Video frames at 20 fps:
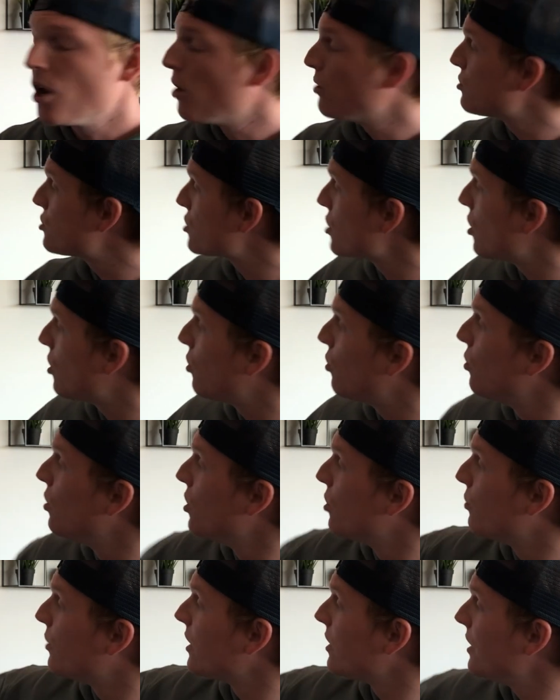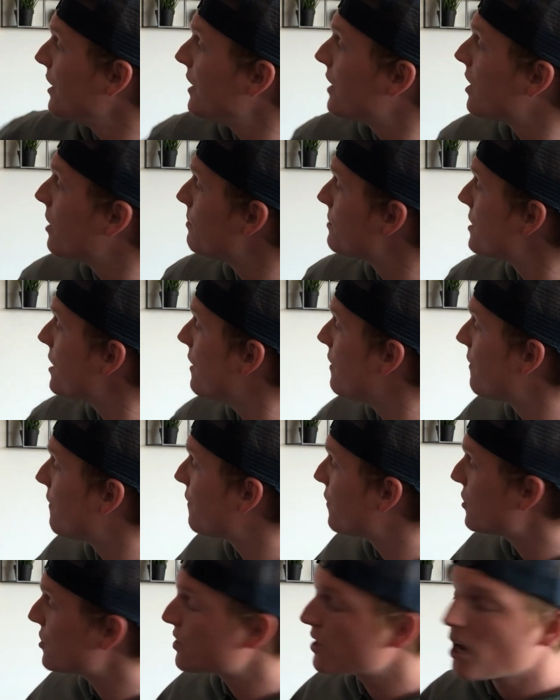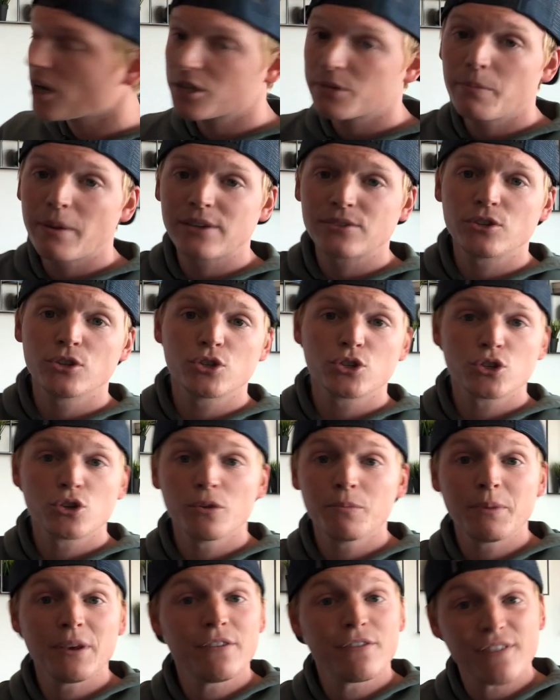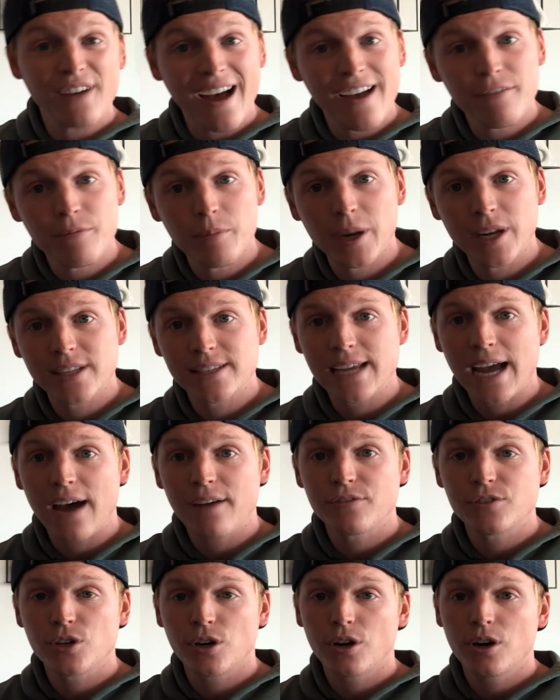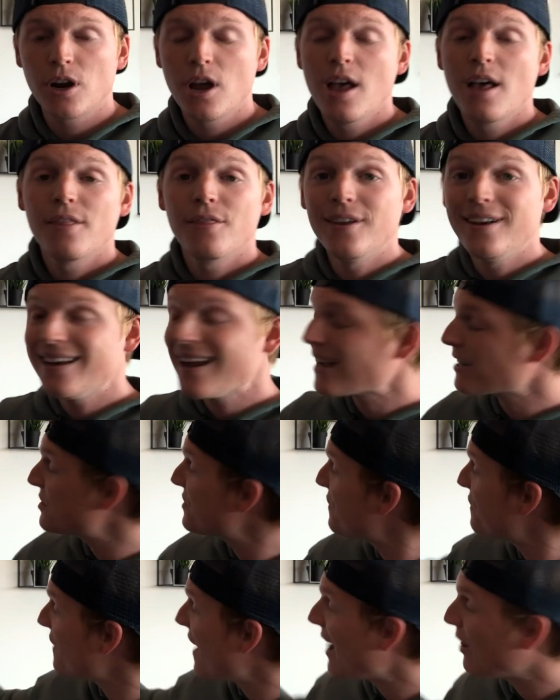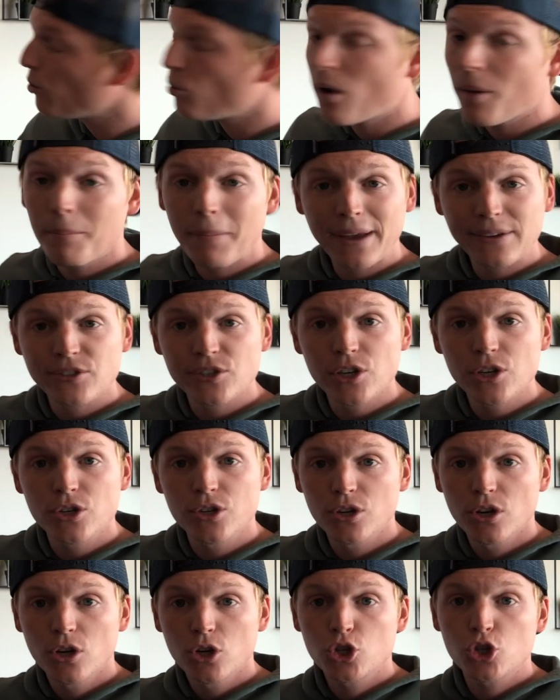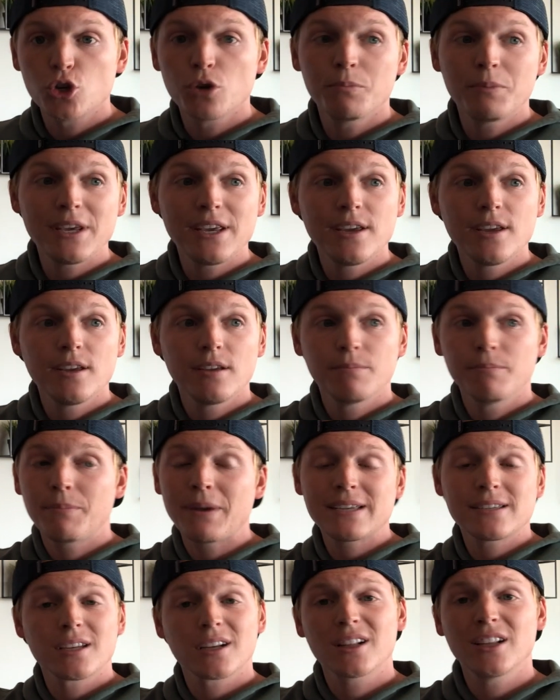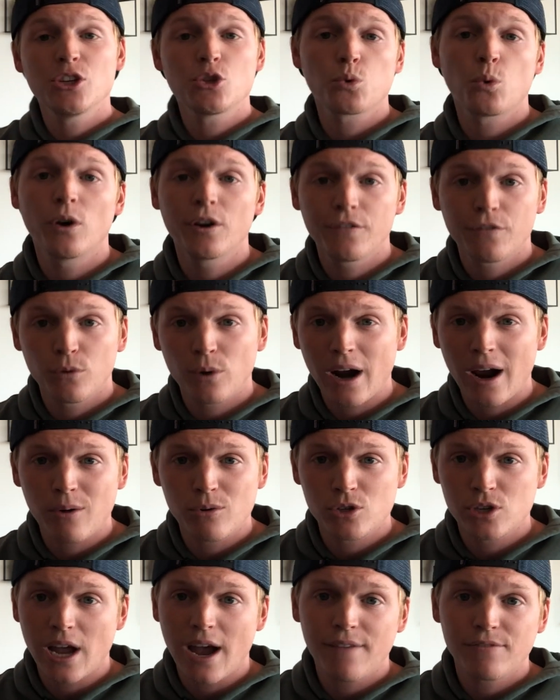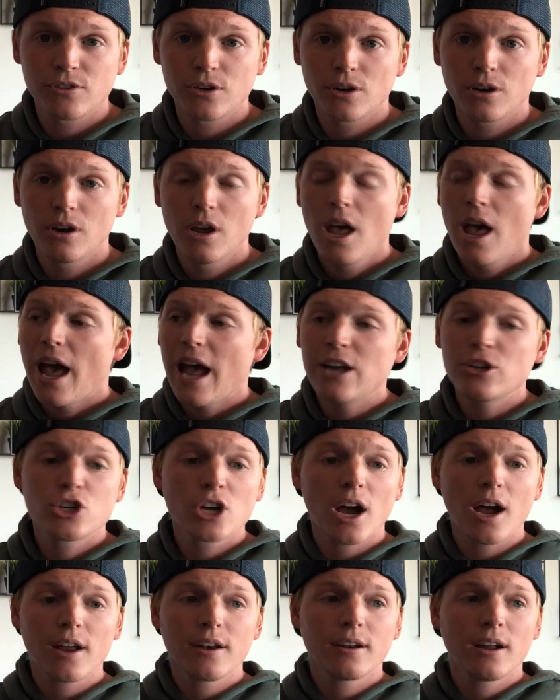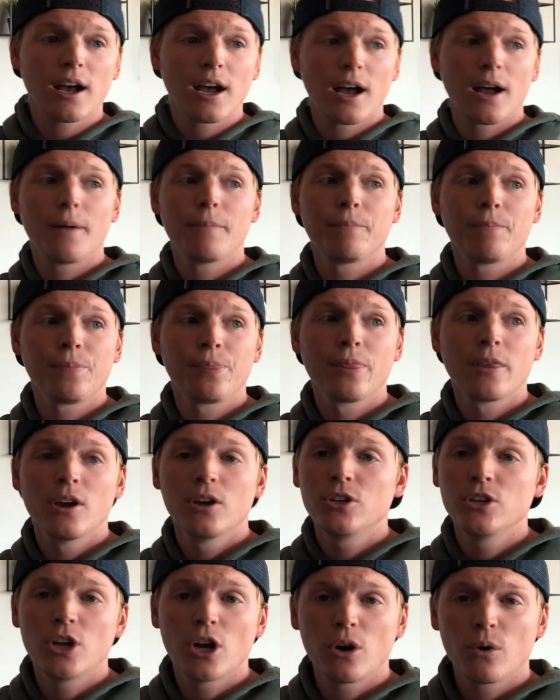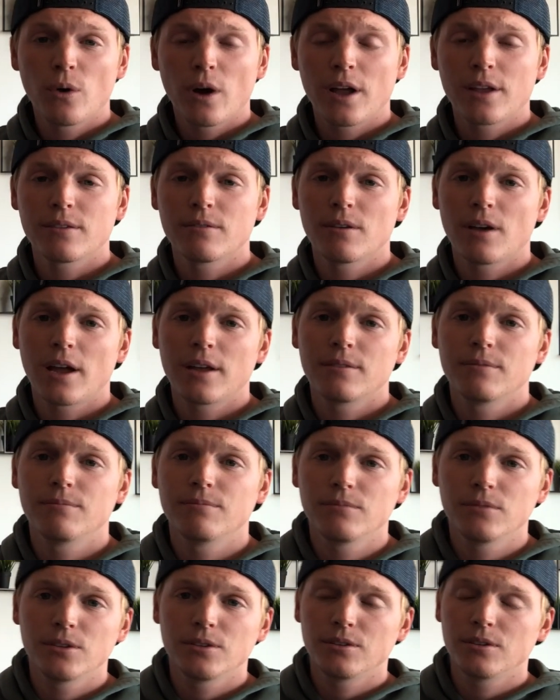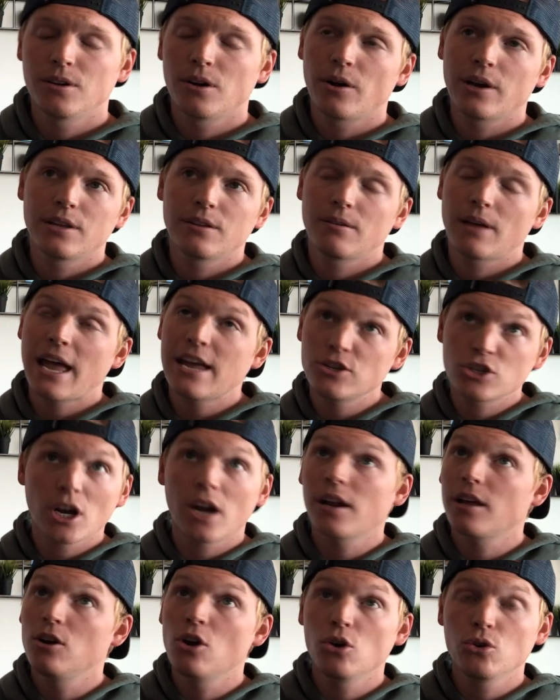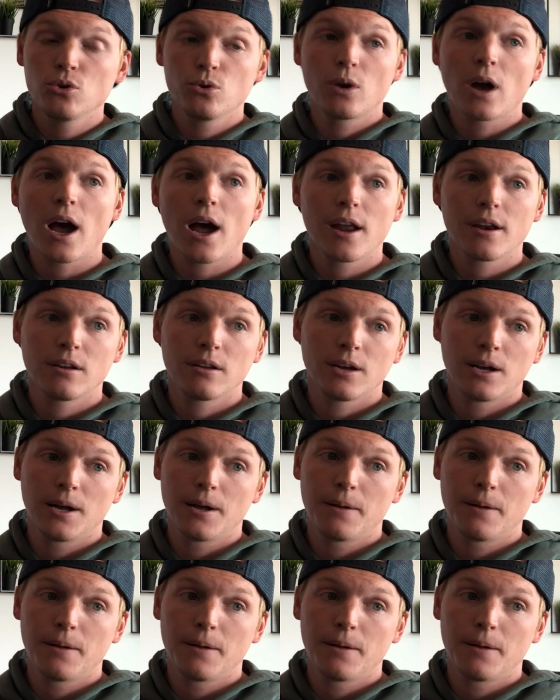So when a lead comes in, the first touch message should be 5 minutes after. The next follow-up message should be basically 24 hours after. Hey, John, hey, John, I know you got